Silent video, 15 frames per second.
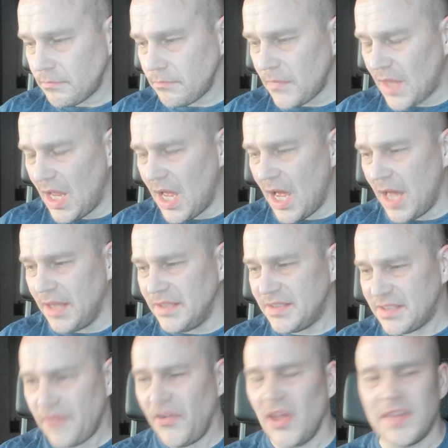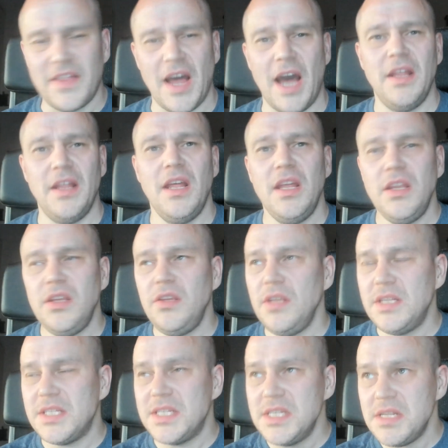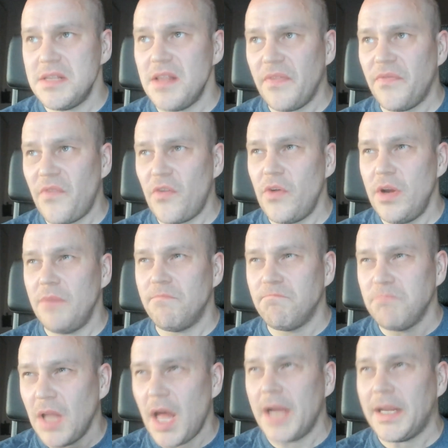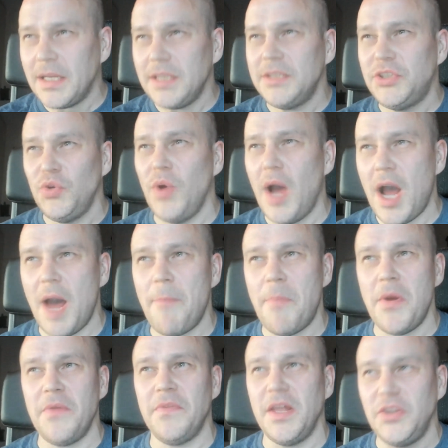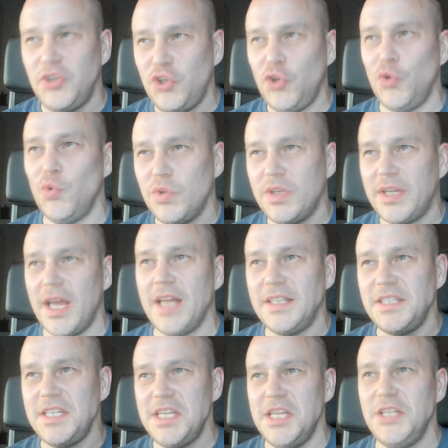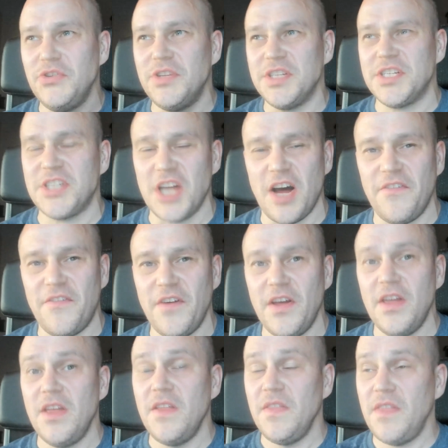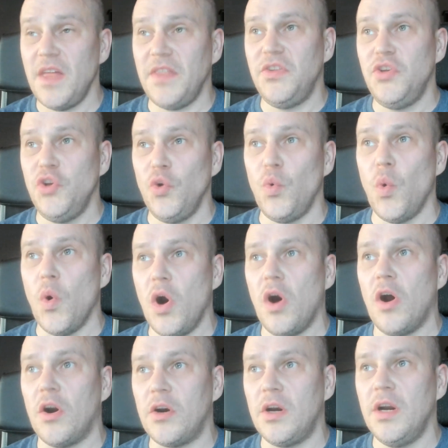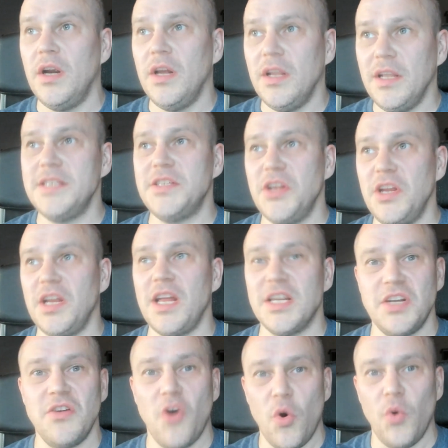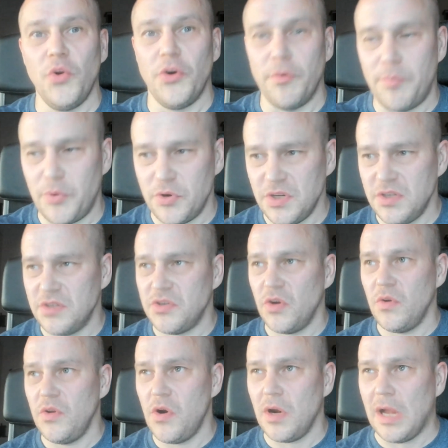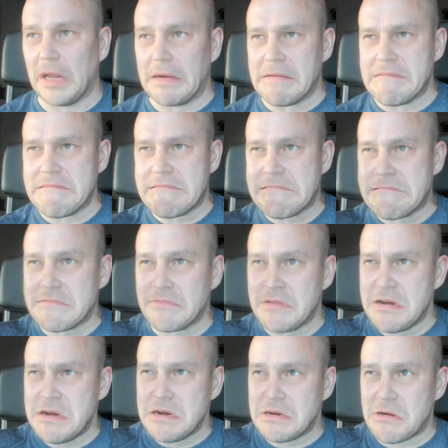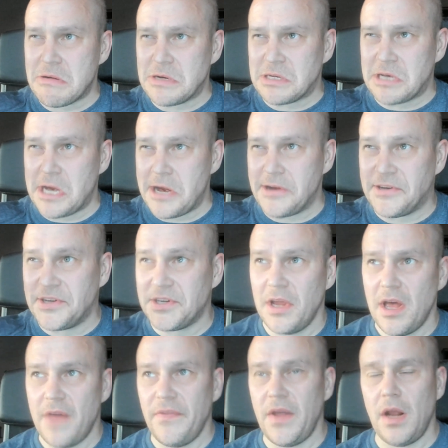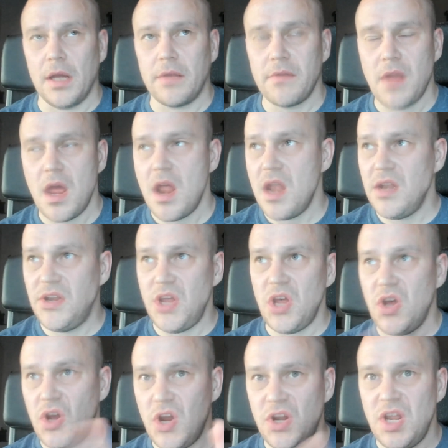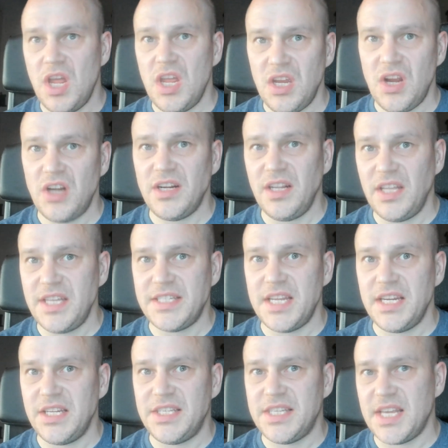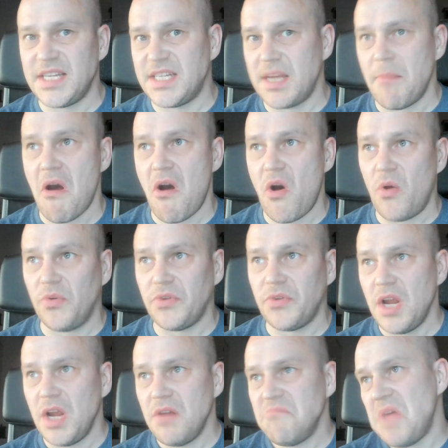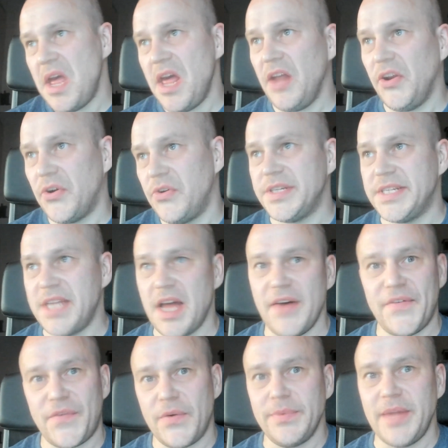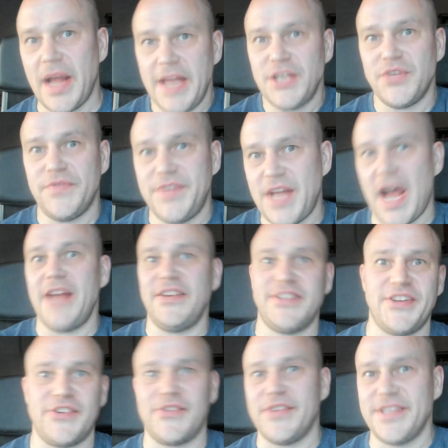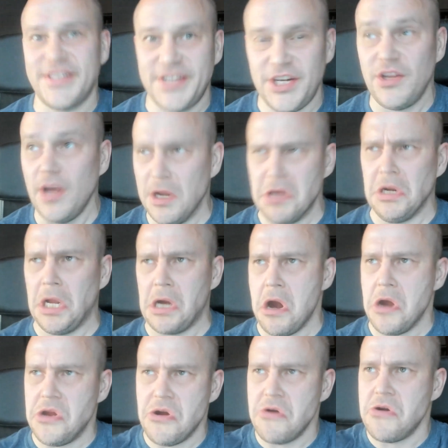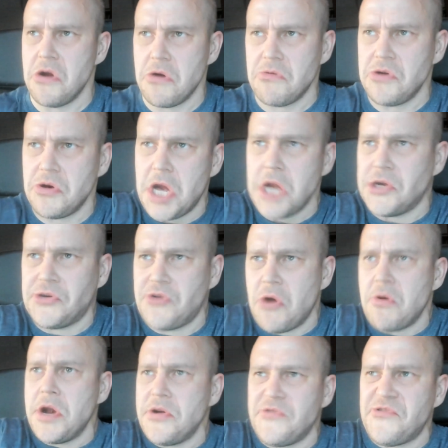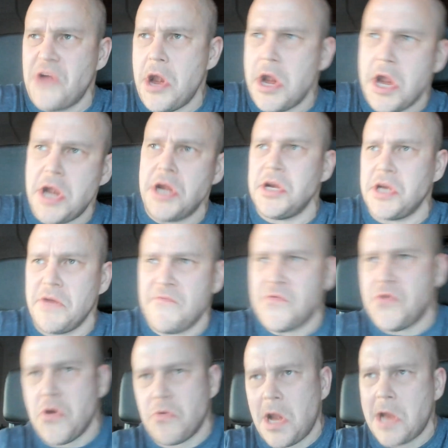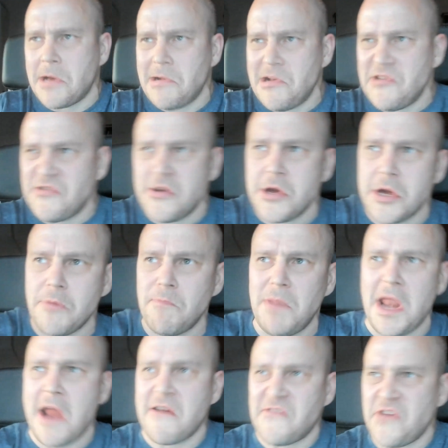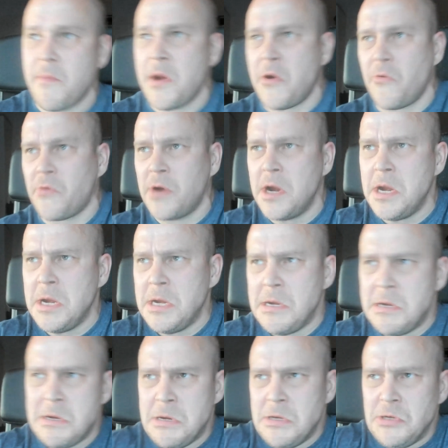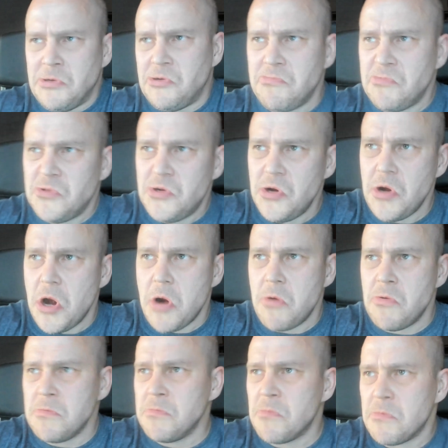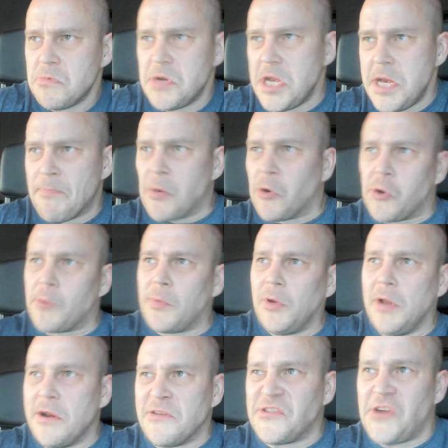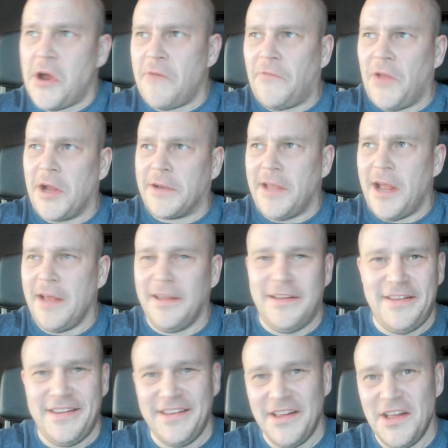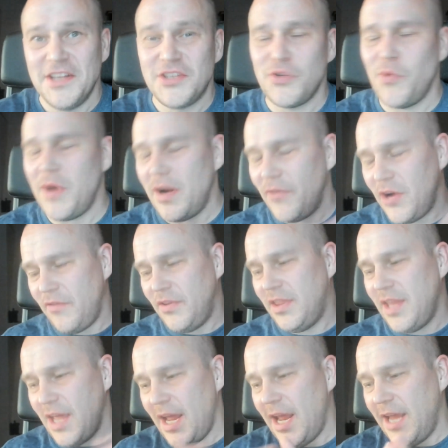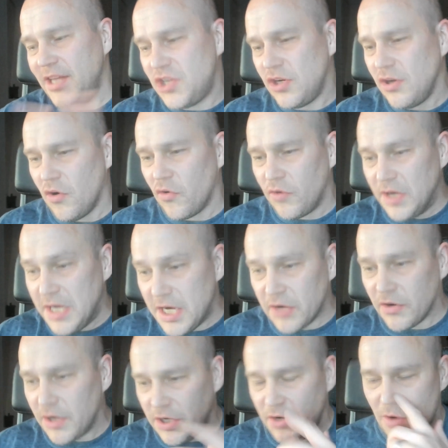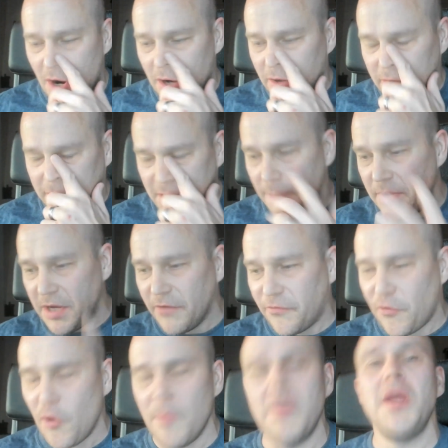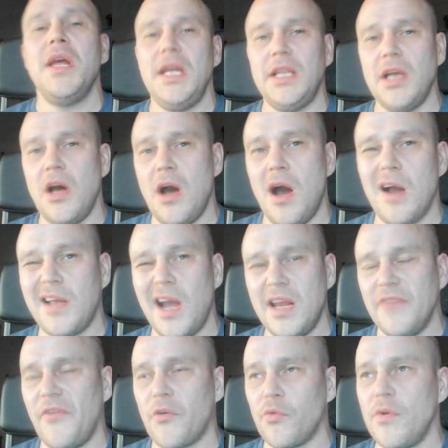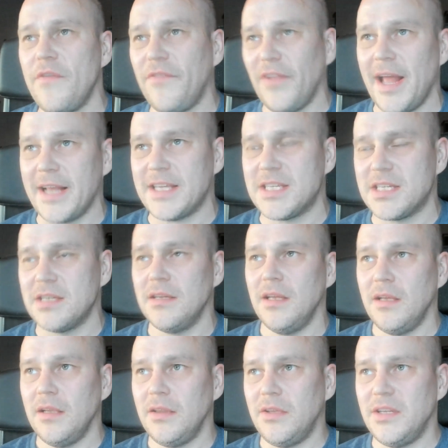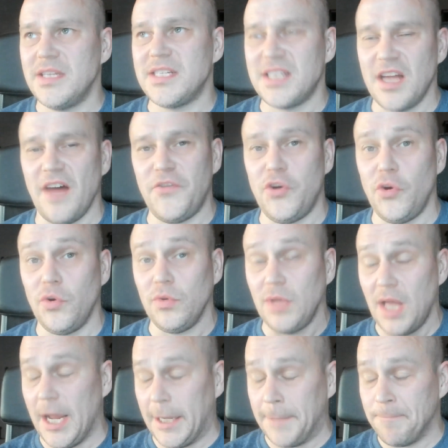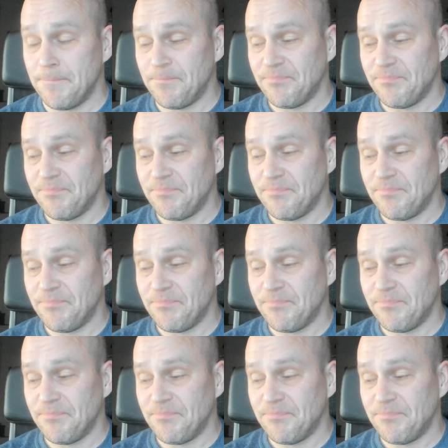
And stuff like that. It's not very likely to happen that you get into the stuff that you are listening as an older person. So you're like, oh, those kids. And they're like, dude, you're listening to just some old elder stuff from the age of dinosaurs, and you're like, oh, you do, you kids don't understand anything if you don't like listening to Black Sabbath or, you know, Deep Purple and stuff like that. So whatever the age or era you are coming from, it kind of reflects to the stuff you like.